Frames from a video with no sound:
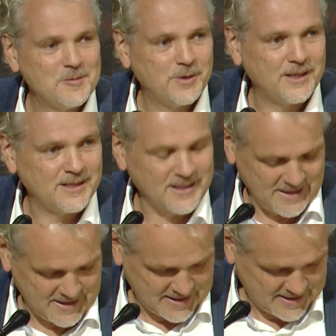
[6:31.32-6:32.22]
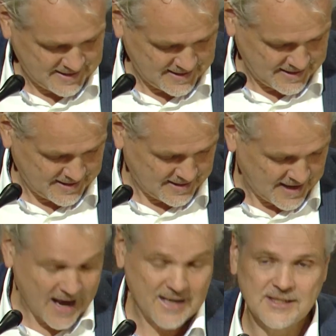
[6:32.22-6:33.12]
been
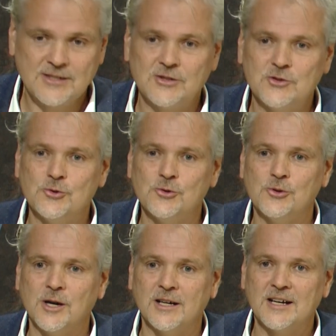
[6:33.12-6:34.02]
asked to